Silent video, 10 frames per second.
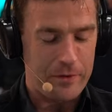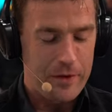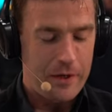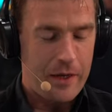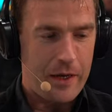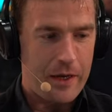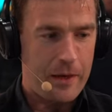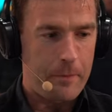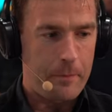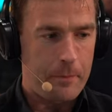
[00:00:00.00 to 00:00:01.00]
good.
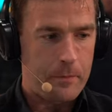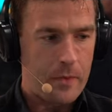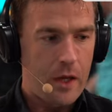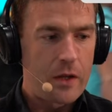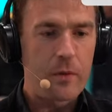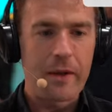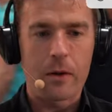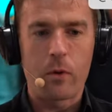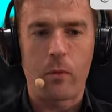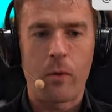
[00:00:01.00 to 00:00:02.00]
Um, do you
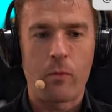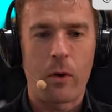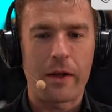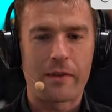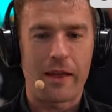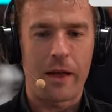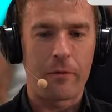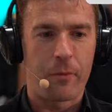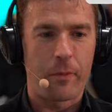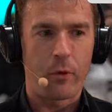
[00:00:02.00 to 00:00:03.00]
mean like what, what what would I
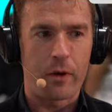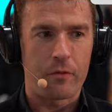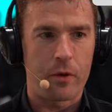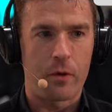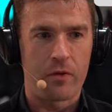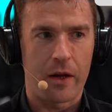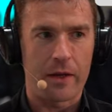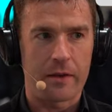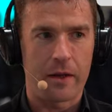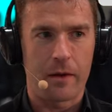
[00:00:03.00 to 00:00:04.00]
say from a point of view of
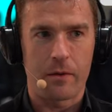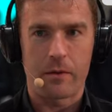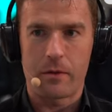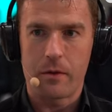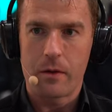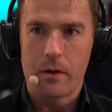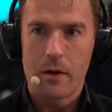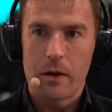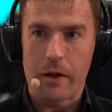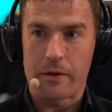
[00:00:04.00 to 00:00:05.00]
like to, your
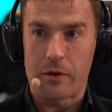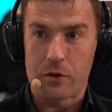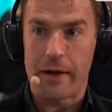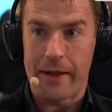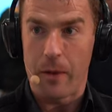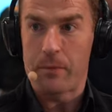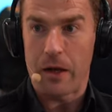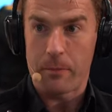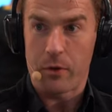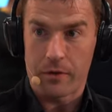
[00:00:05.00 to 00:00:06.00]
experience? Yeah, to try and help that